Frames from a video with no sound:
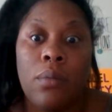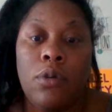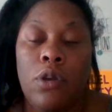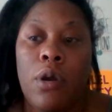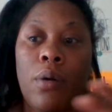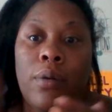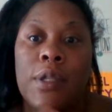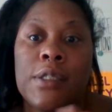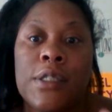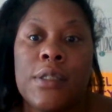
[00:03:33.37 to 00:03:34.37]
You know,
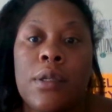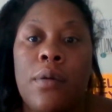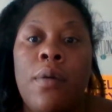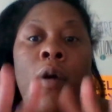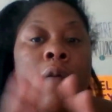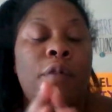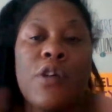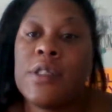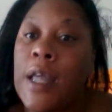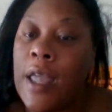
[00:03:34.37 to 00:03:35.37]
this is the
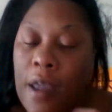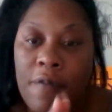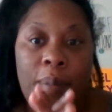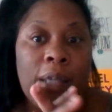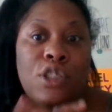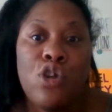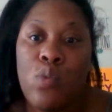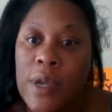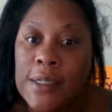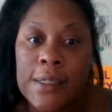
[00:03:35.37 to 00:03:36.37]
first day of my 2
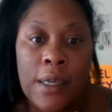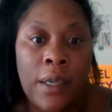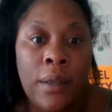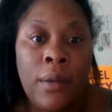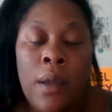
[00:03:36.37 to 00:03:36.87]
weeks in,